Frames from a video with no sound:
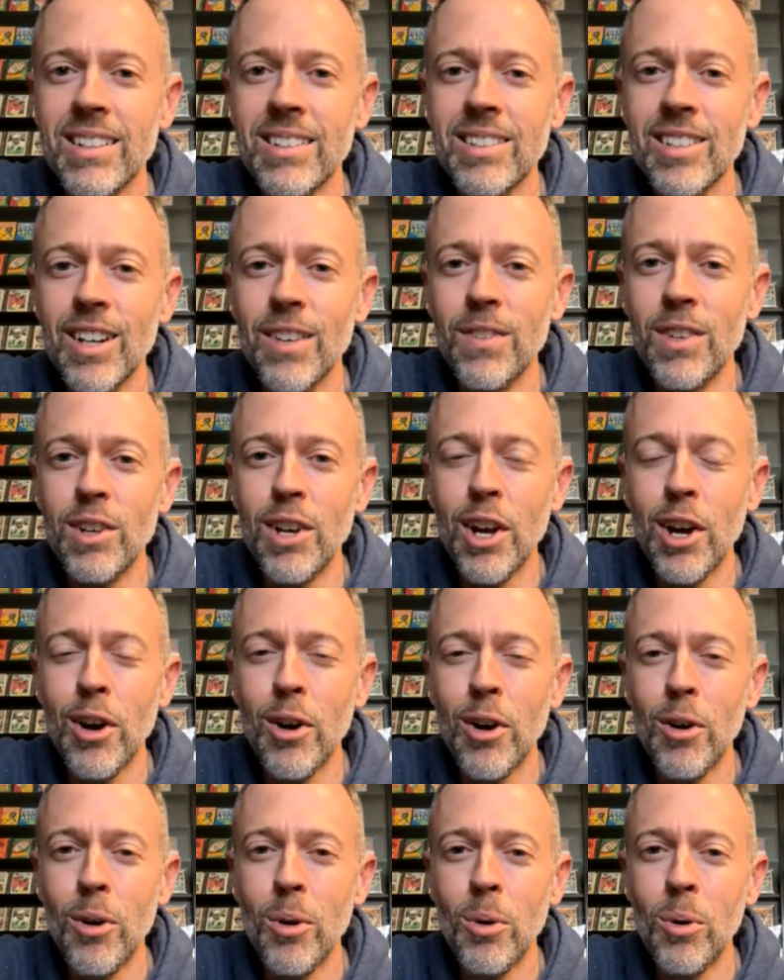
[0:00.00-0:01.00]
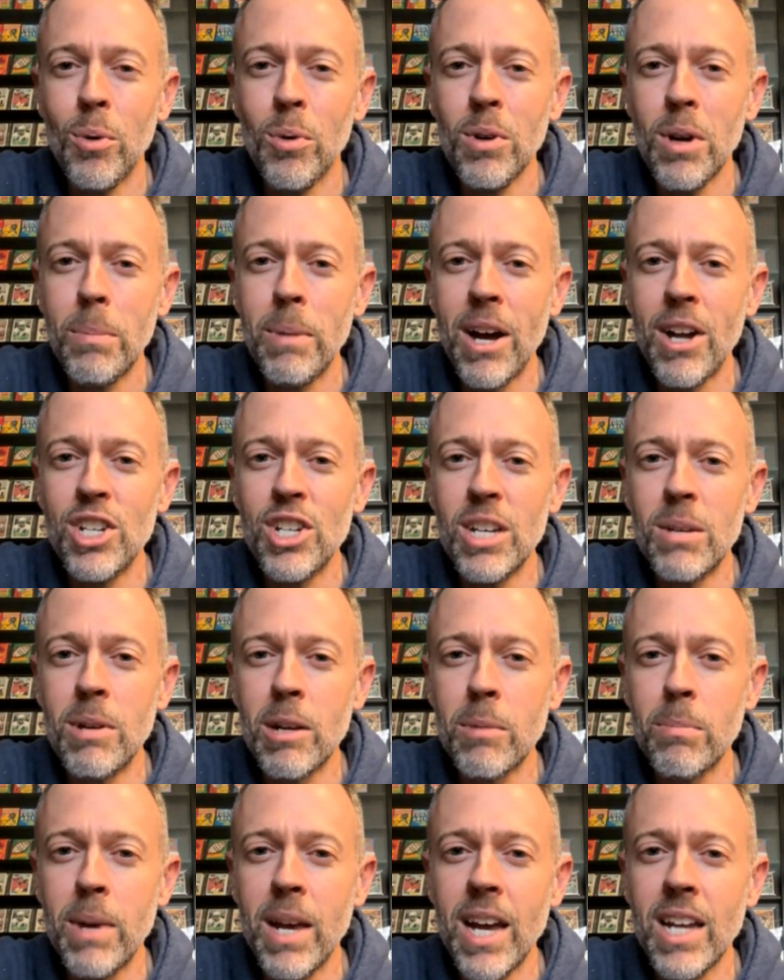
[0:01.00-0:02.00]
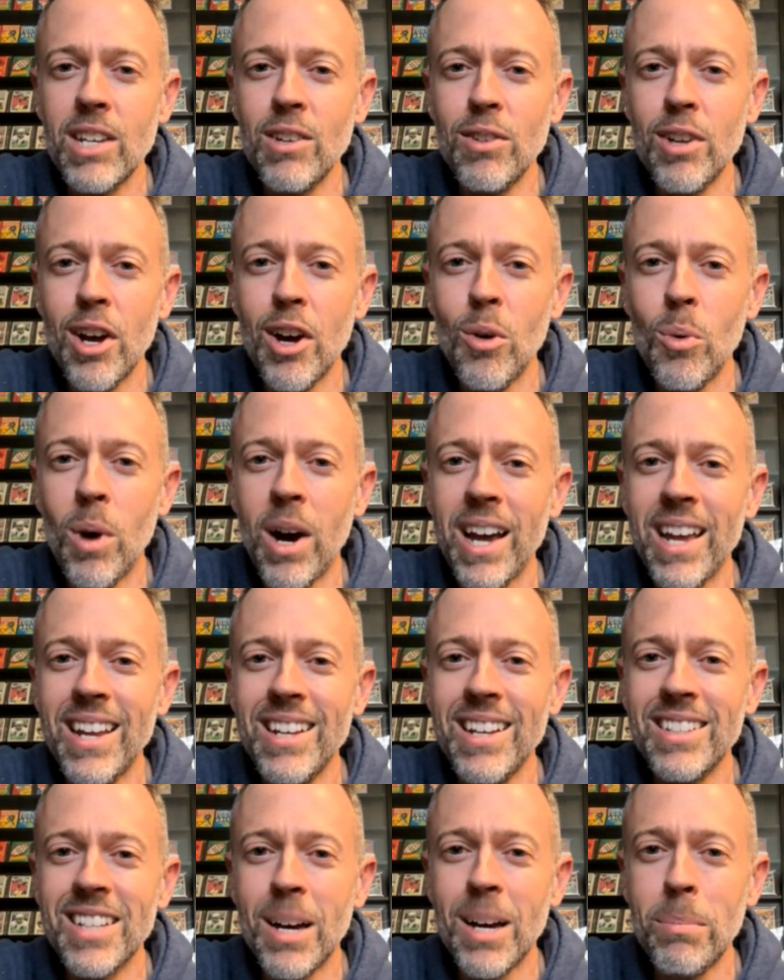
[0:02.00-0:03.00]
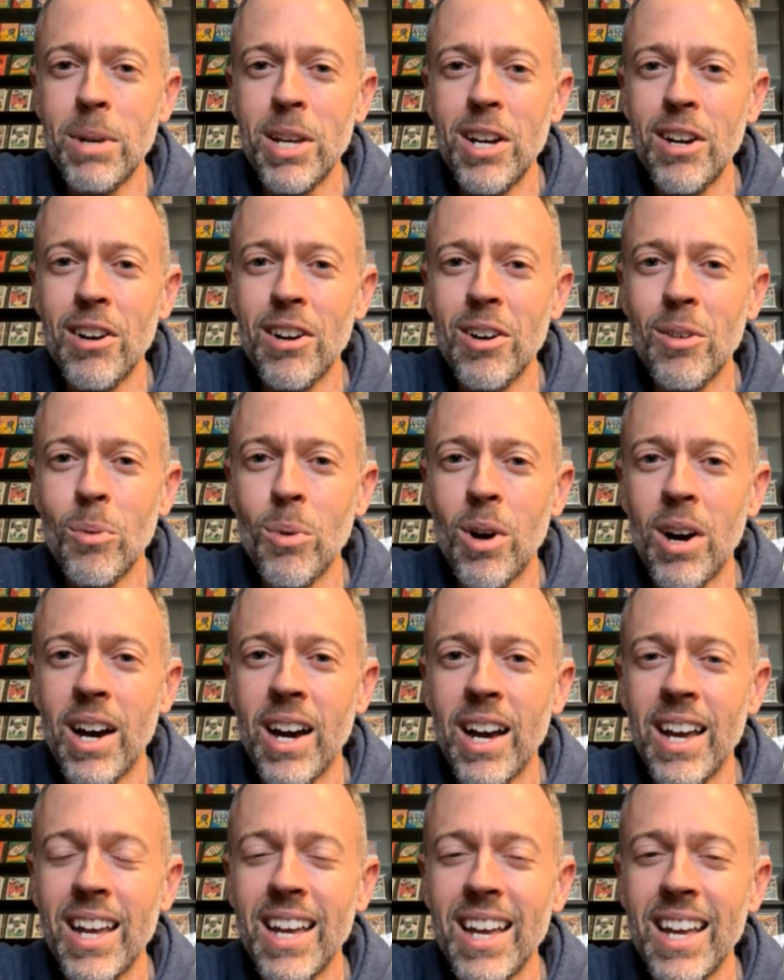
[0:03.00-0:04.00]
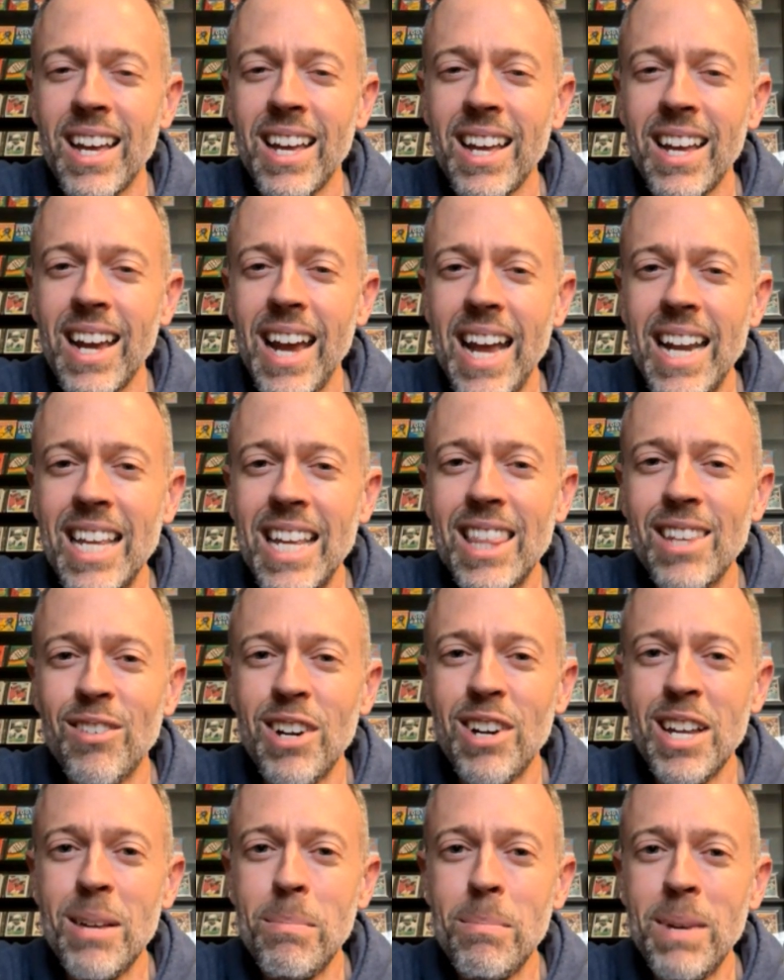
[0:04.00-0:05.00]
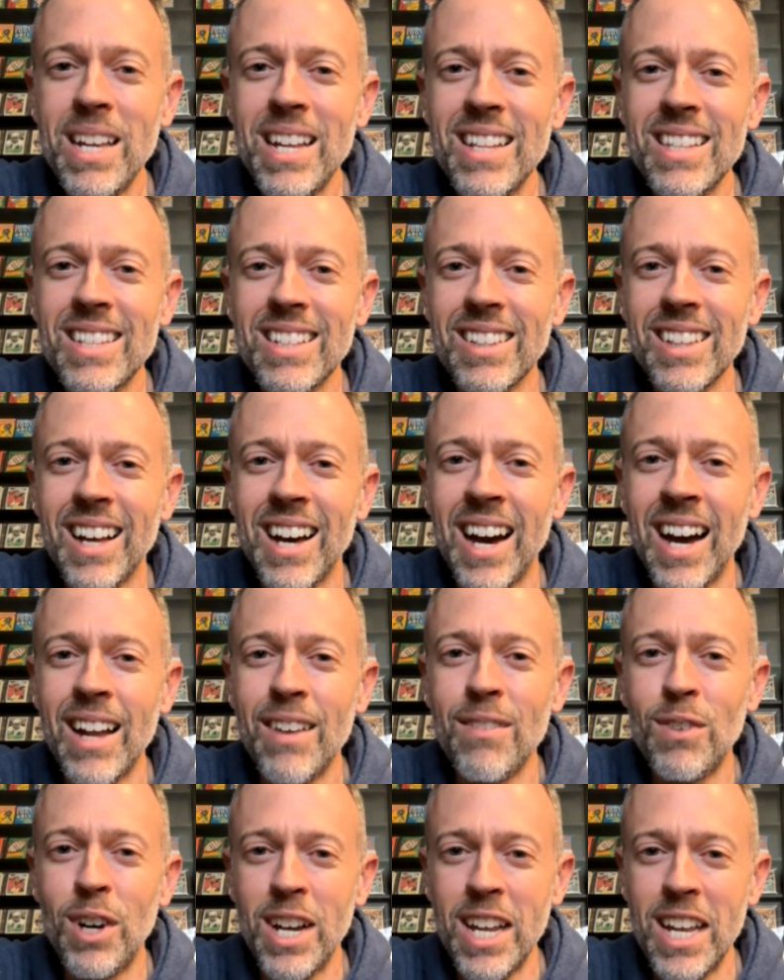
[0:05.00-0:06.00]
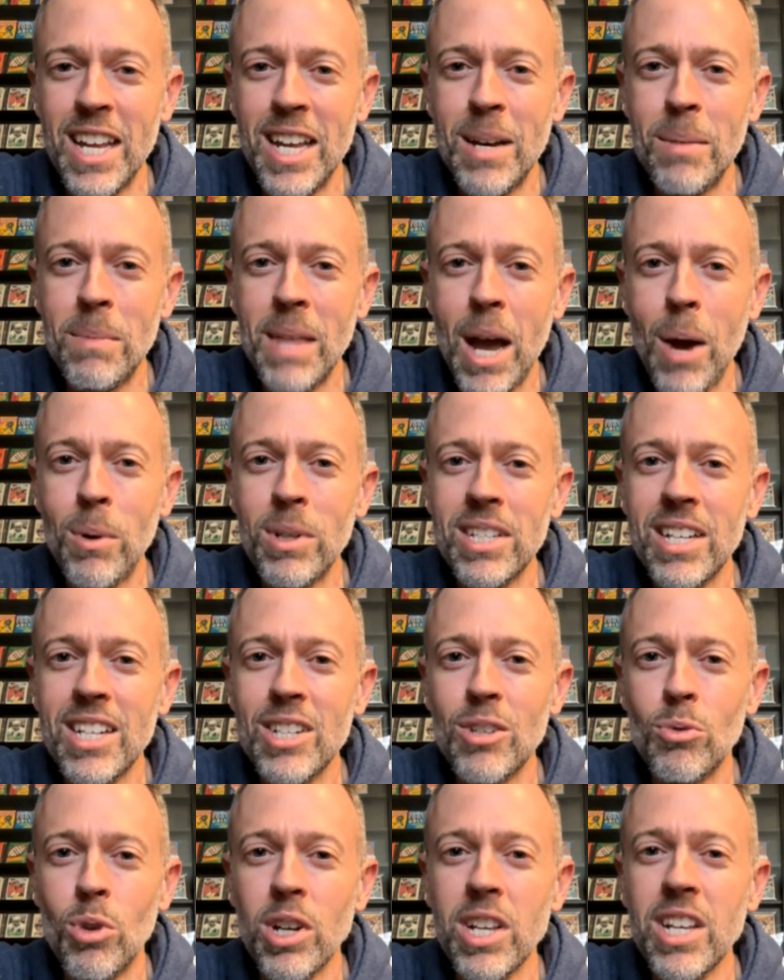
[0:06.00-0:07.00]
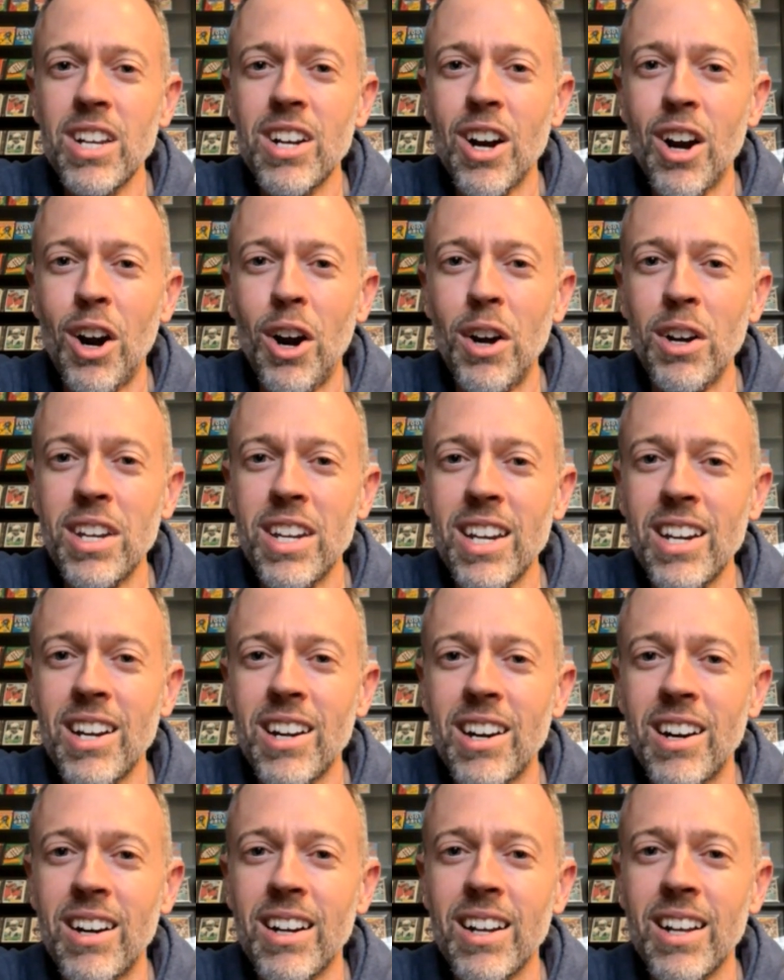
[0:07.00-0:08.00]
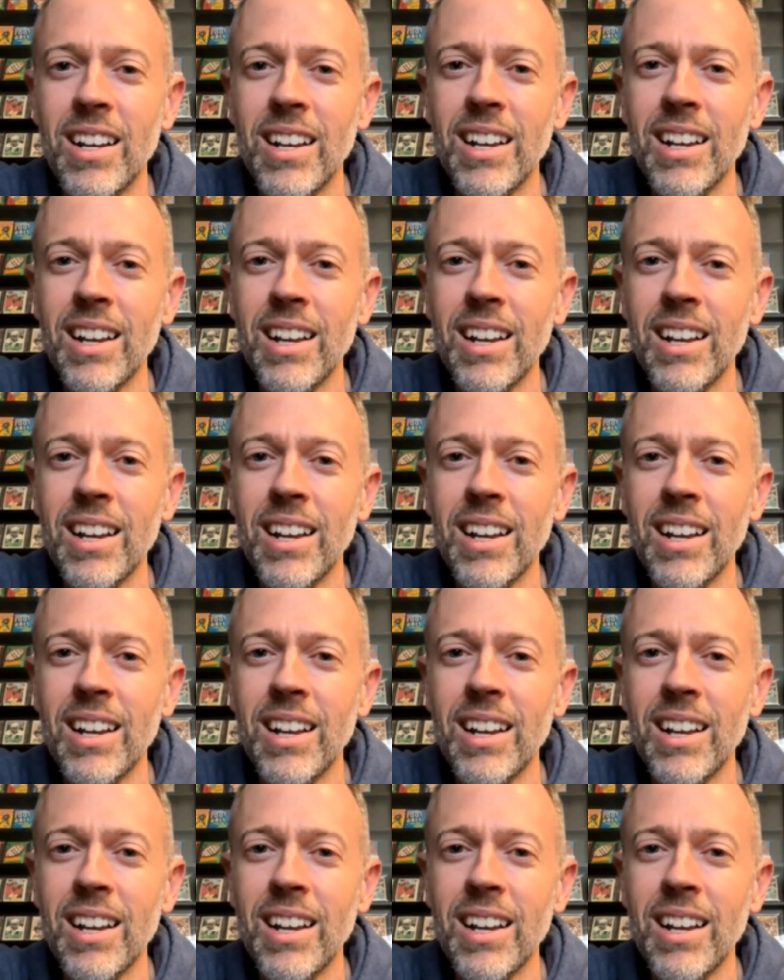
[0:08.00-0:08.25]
So if you know about Jim McMahon, you know why he's up here and why 83 means a lot for him. That was his rookie card year.